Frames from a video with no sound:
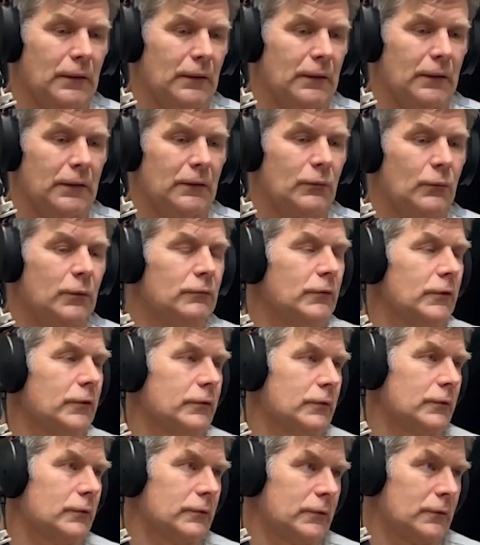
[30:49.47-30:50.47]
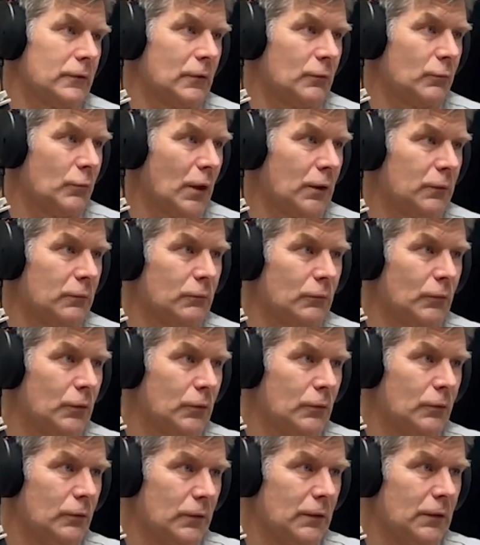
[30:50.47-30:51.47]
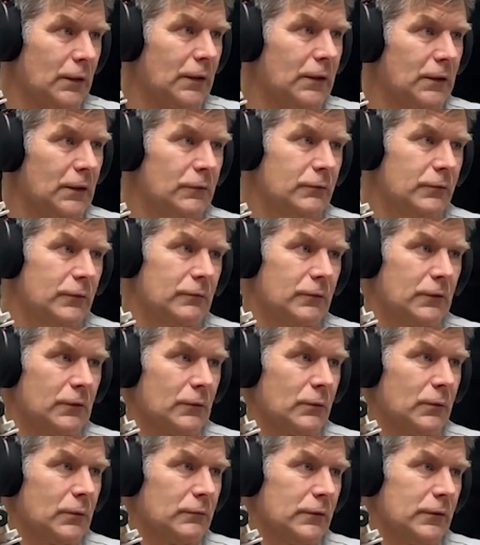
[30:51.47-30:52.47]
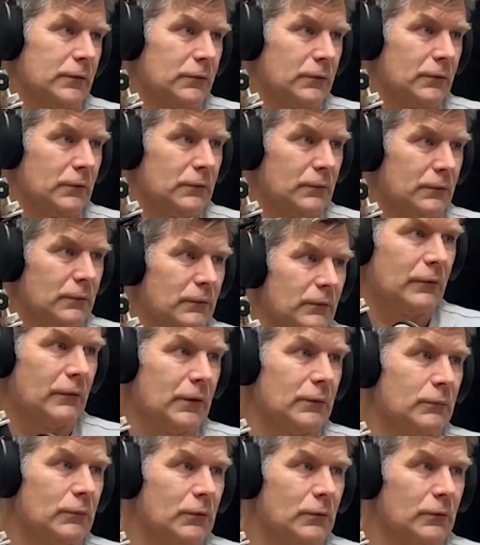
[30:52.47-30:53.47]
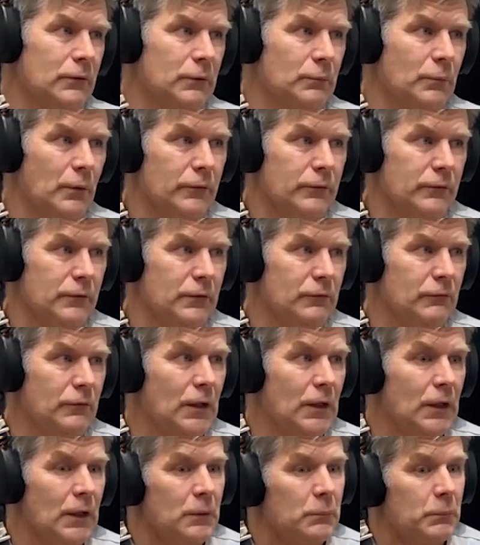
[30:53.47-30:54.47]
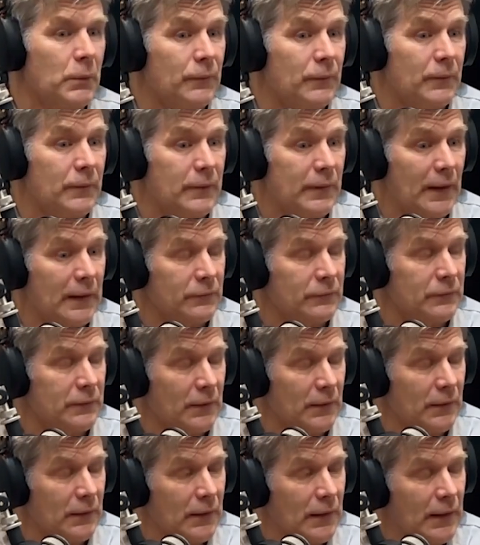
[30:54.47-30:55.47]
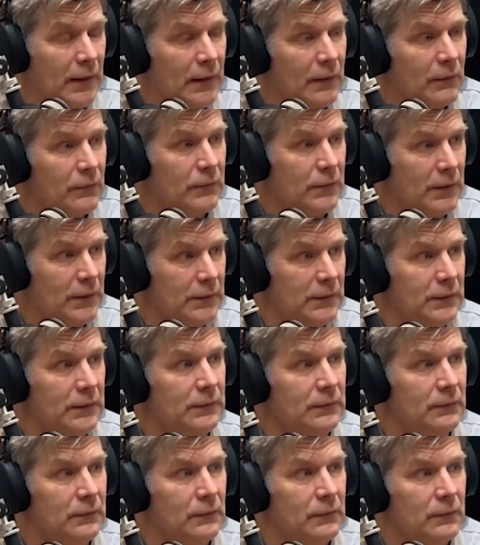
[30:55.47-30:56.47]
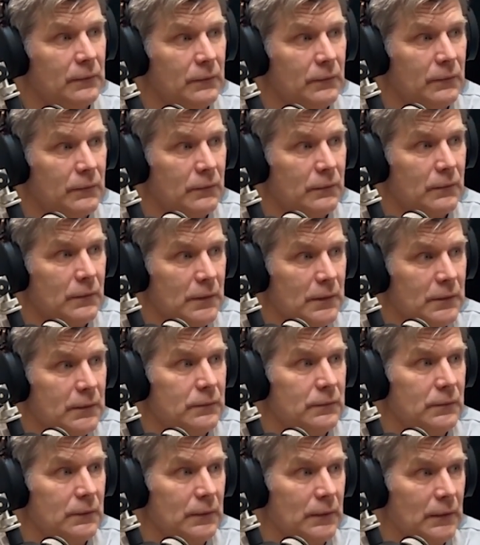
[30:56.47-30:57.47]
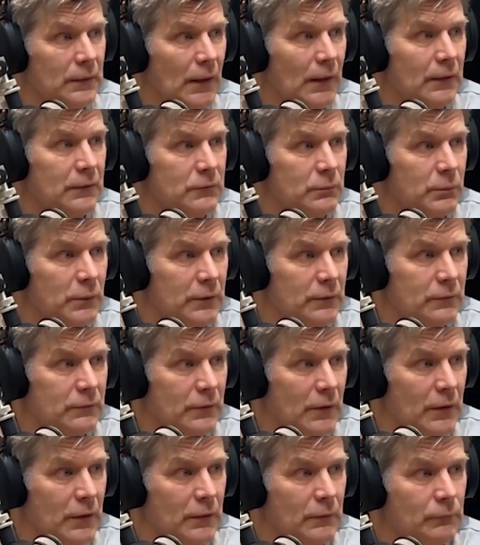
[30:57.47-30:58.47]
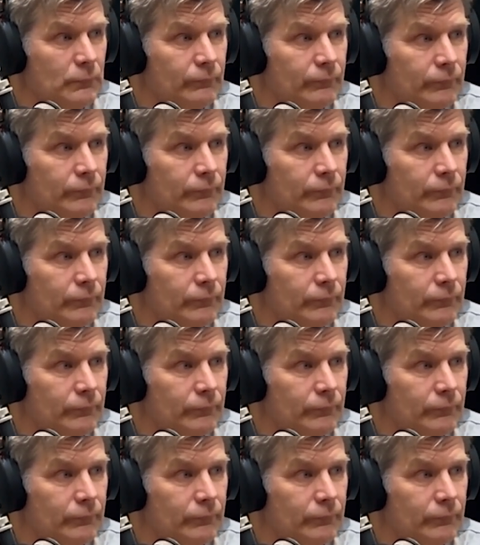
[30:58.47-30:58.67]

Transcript: equivalent to a 0 and 1, we'll call you negative. If you're equivalent to a 2 and 3, we'll call you positive. But that's how keen these engaged breeders are.